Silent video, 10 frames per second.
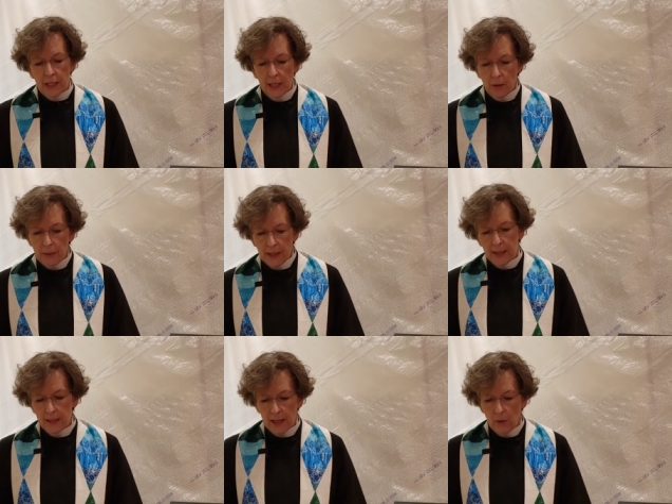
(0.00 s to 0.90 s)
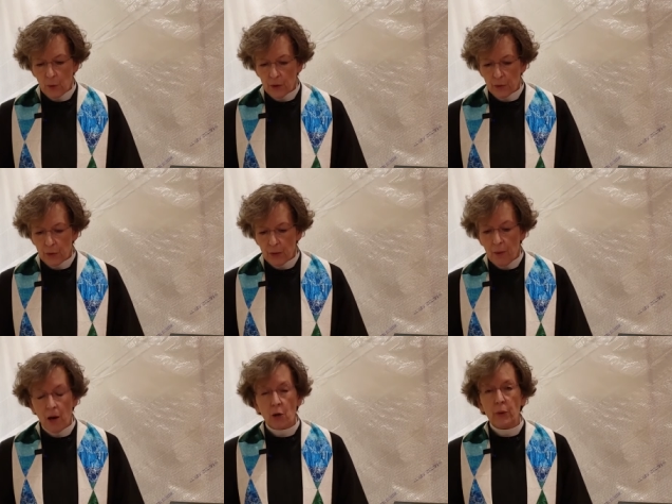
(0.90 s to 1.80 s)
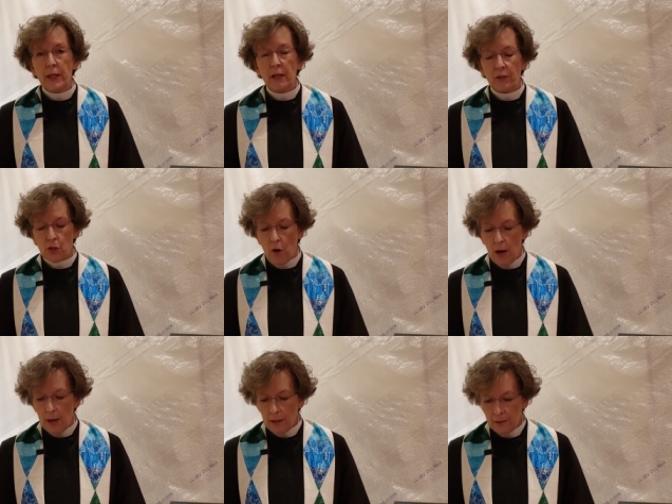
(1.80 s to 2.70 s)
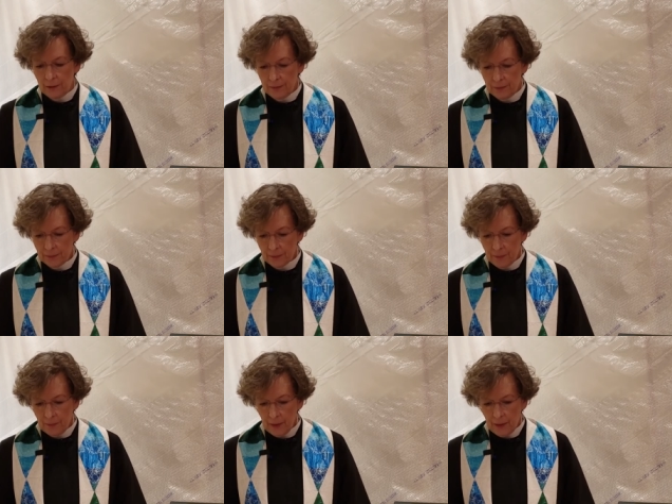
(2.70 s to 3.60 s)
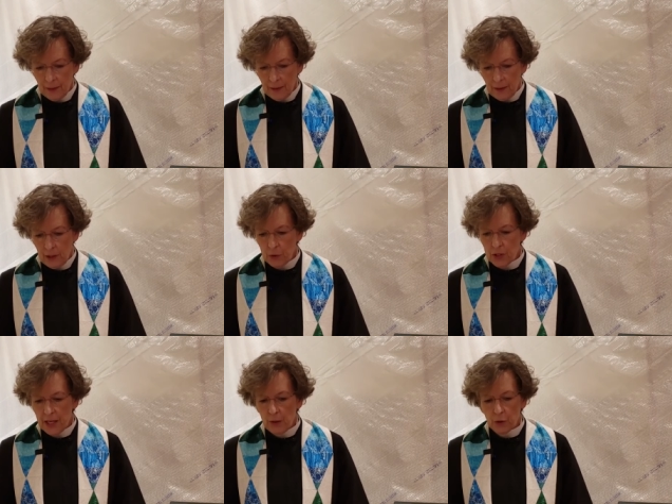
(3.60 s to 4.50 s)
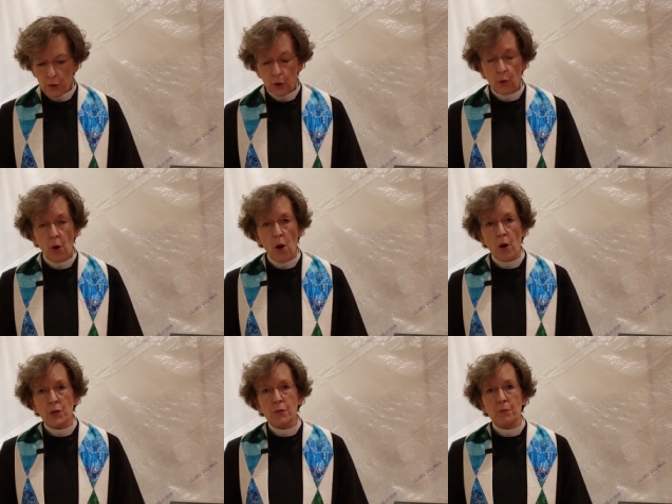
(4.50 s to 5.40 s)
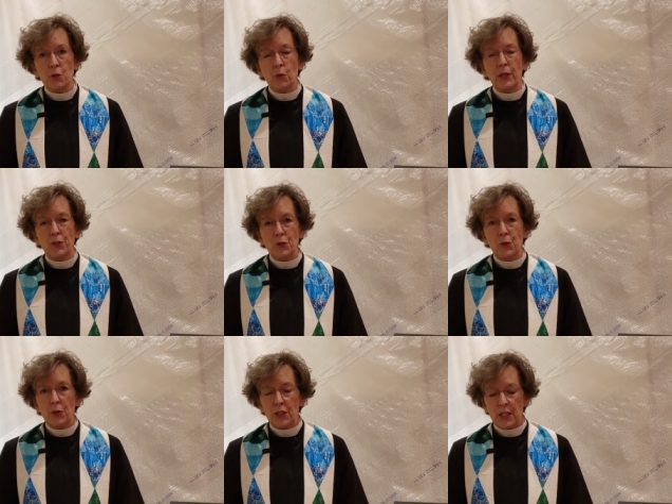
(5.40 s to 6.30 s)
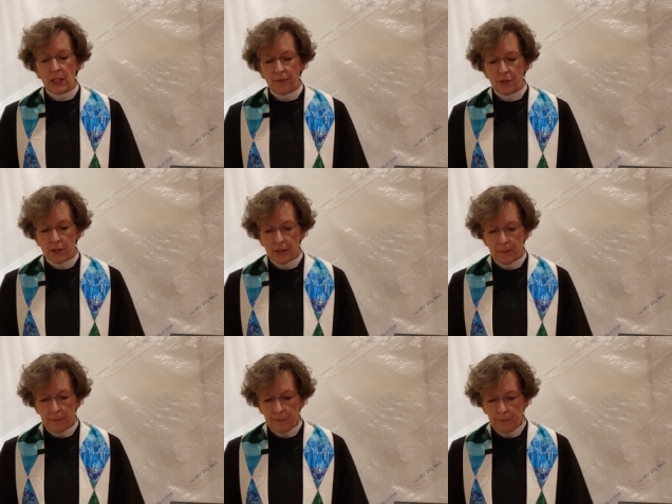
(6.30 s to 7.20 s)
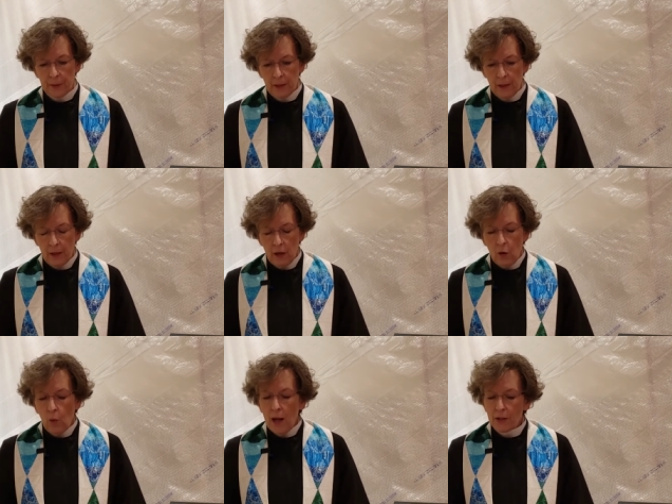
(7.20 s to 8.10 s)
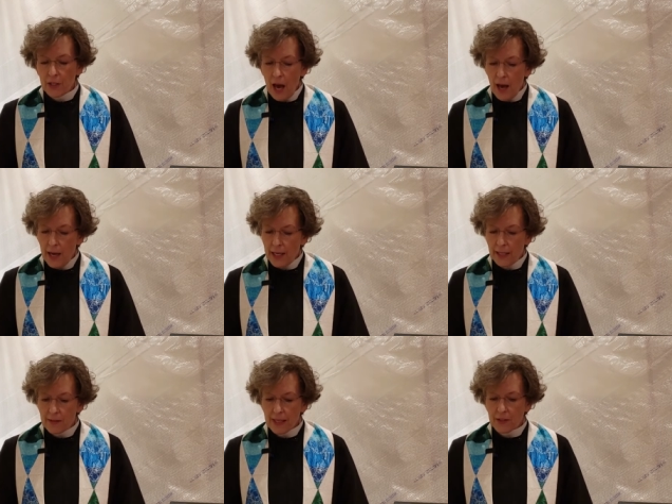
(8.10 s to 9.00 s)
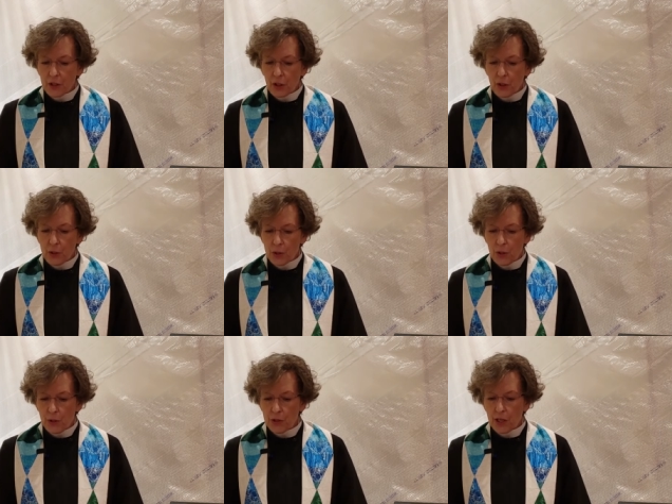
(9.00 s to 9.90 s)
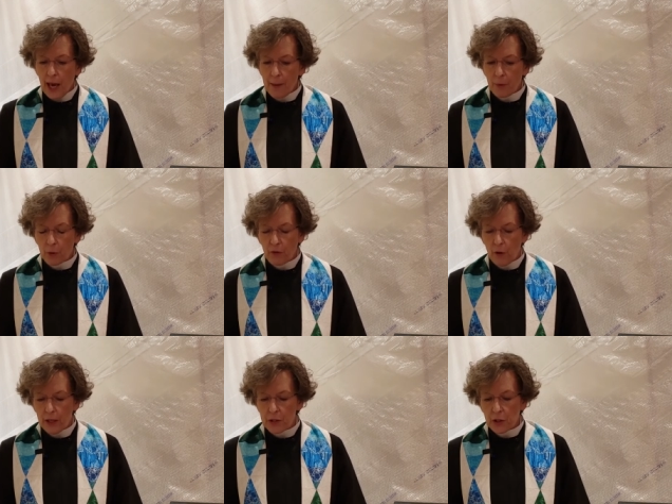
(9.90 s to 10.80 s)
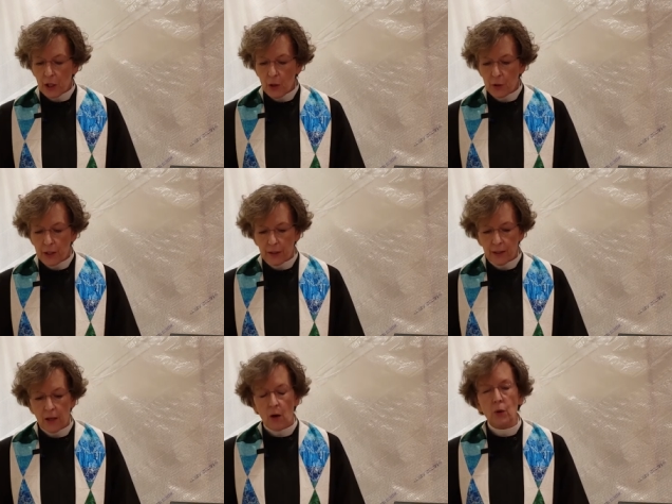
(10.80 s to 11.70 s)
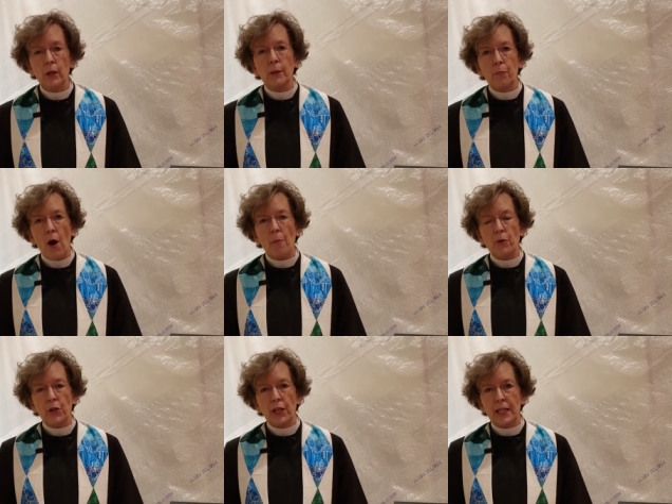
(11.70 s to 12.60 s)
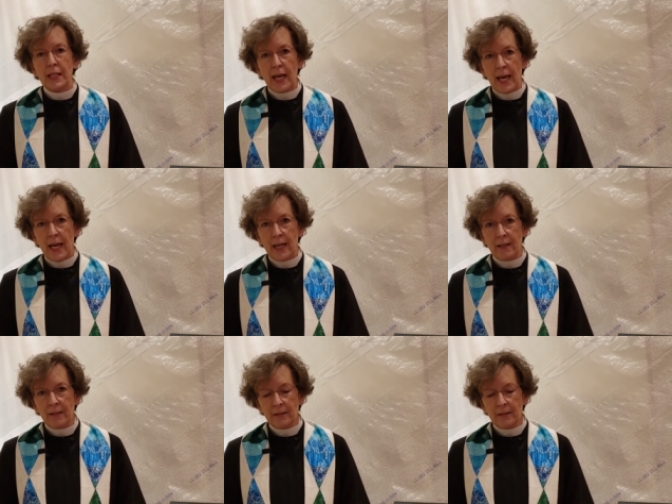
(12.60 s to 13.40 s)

enemies and went through the mockery of a trial. He was nailed to a cross between two thieves. While dying, his executioners gambled for his clothing, the only property he had.